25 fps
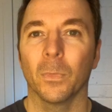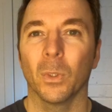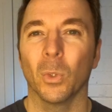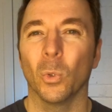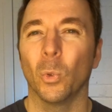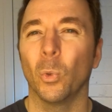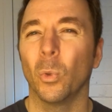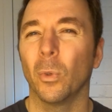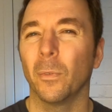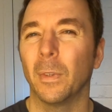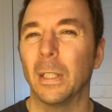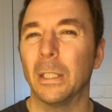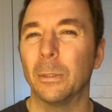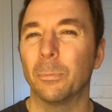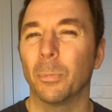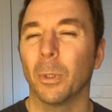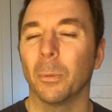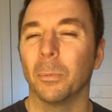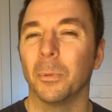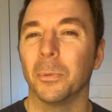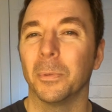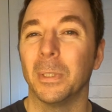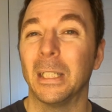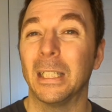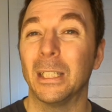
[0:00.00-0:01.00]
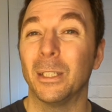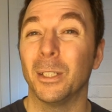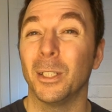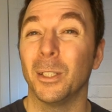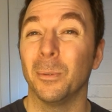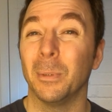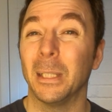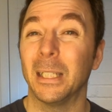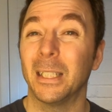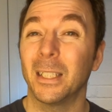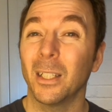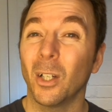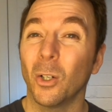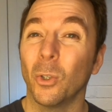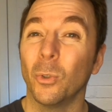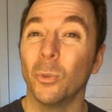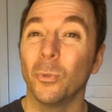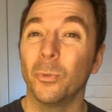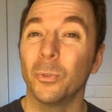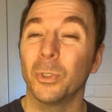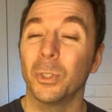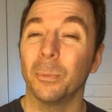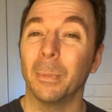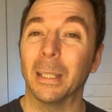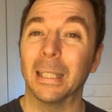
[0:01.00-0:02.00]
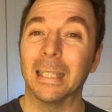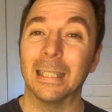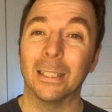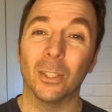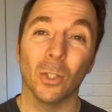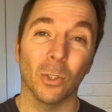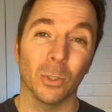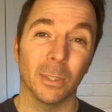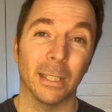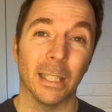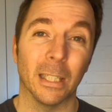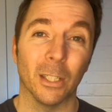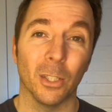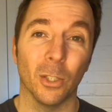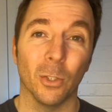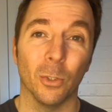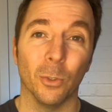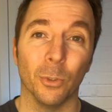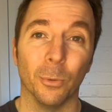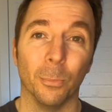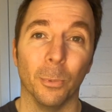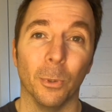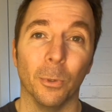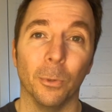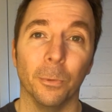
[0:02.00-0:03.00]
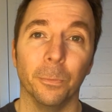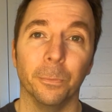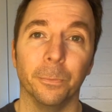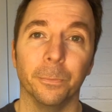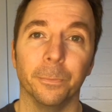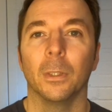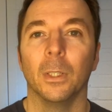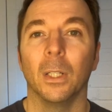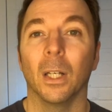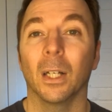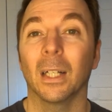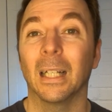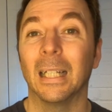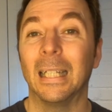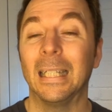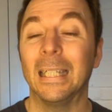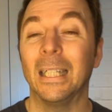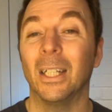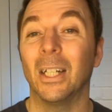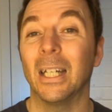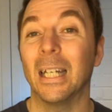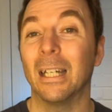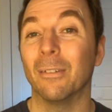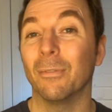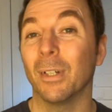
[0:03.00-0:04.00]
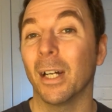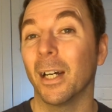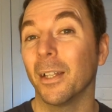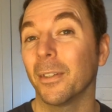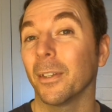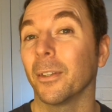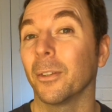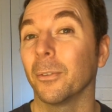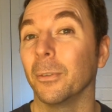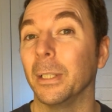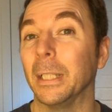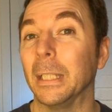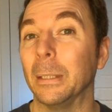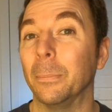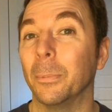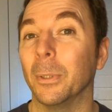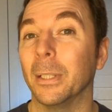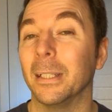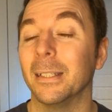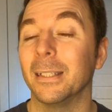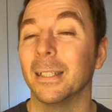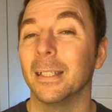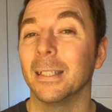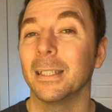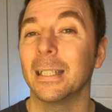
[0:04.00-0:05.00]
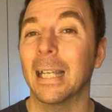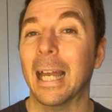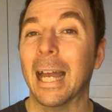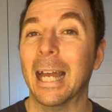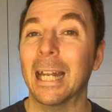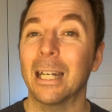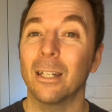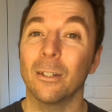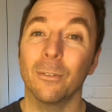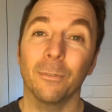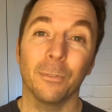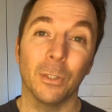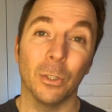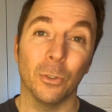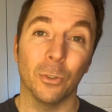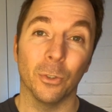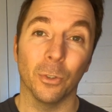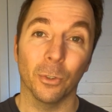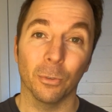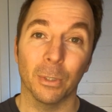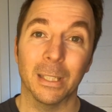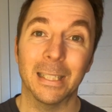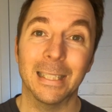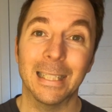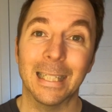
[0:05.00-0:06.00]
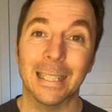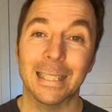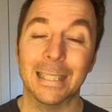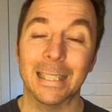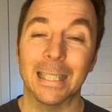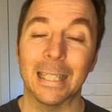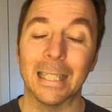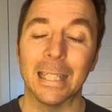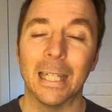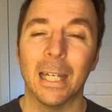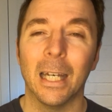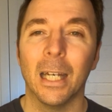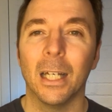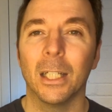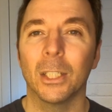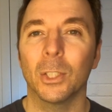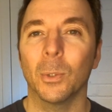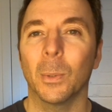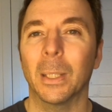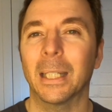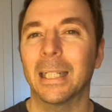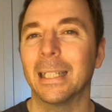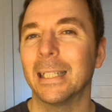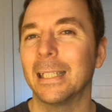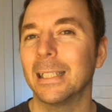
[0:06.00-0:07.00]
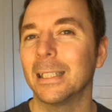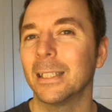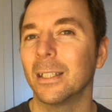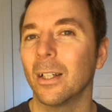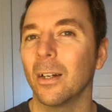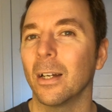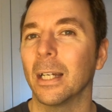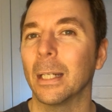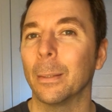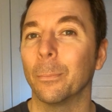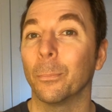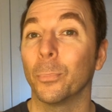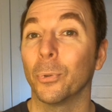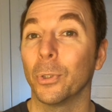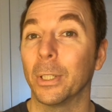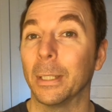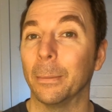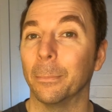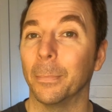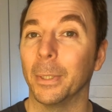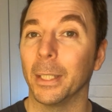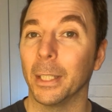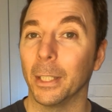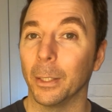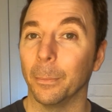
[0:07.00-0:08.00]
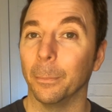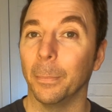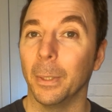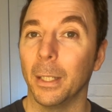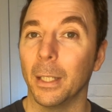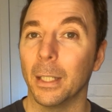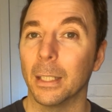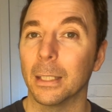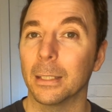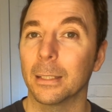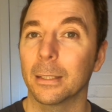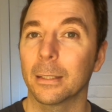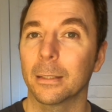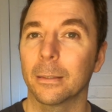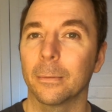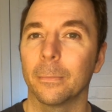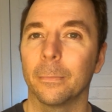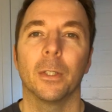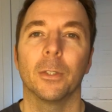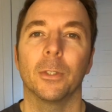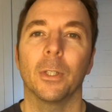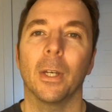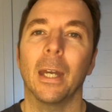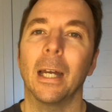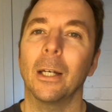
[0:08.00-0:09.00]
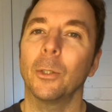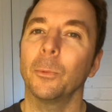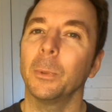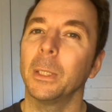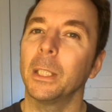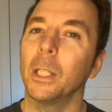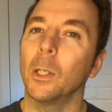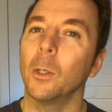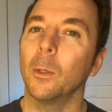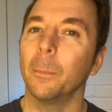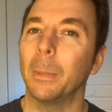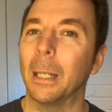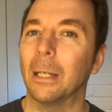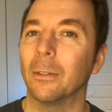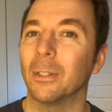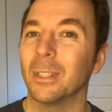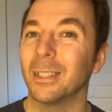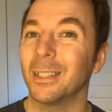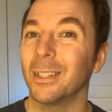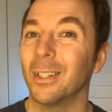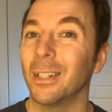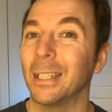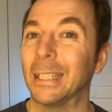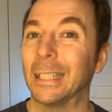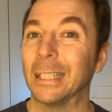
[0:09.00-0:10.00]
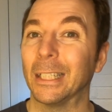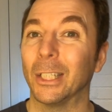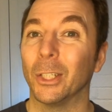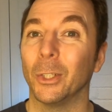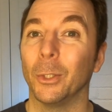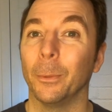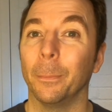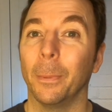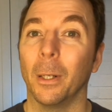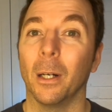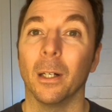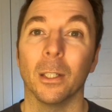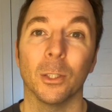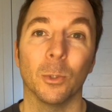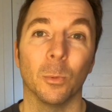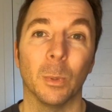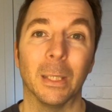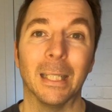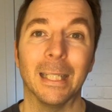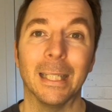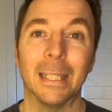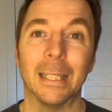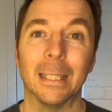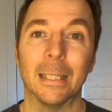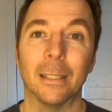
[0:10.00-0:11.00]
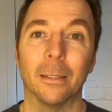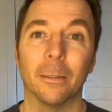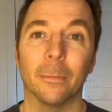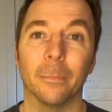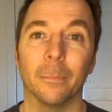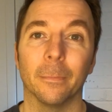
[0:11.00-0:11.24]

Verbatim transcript: All of these problems needed to be solved to make this hot end usable. Luckily, I have other 3D printers and Fusion 360, so I can design and print my own parts. So how do we go about designing the new parts we need?